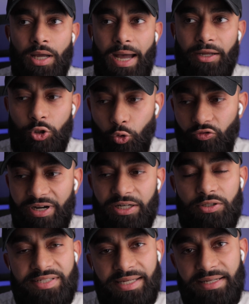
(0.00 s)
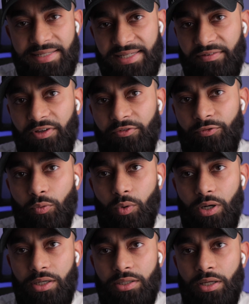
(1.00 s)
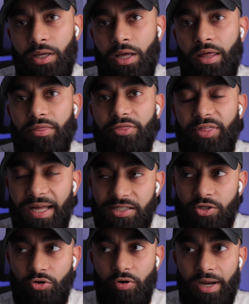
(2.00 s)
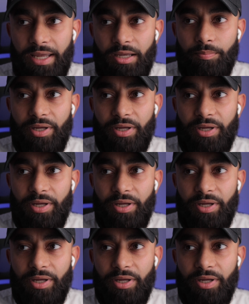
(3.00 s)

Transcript: and you're ready to send a CV forward, that's great.